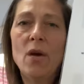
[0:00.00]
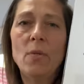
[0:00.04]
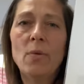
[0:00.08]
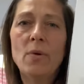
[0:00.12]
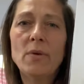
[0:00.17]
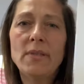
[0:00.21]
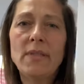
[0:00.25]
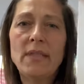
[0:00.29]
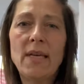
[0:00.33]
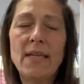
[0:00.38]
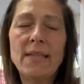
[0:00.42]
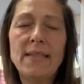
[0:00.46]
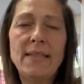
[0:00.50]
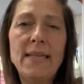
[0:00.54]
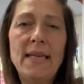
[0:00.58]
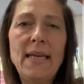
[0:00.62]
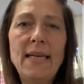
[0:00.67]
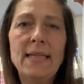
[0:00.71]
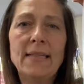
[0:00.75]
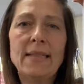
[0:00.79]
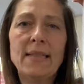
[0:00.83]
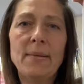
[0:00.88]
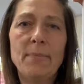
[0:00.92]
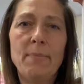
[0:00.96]
We'll start
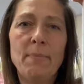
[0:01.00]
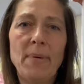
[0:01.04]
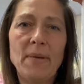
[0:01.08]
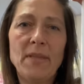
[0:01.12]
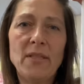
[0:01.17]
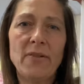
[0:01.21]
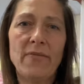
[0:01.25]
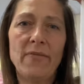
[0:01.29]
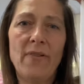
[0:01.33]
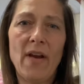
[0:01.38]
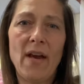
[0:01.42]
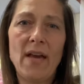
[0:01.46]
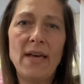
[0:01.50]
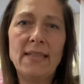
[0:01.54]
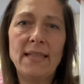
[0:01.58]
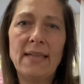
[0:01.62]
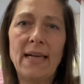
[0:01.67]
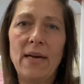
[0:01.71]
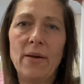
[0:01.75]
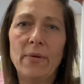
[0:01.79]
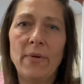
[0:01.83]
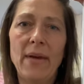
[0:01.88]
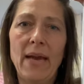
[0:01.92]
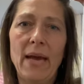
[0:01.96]
seeing some butterflies
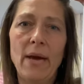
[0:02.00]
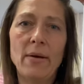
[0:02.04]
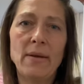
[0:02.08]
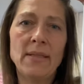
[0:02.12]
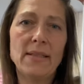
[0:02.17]
out now.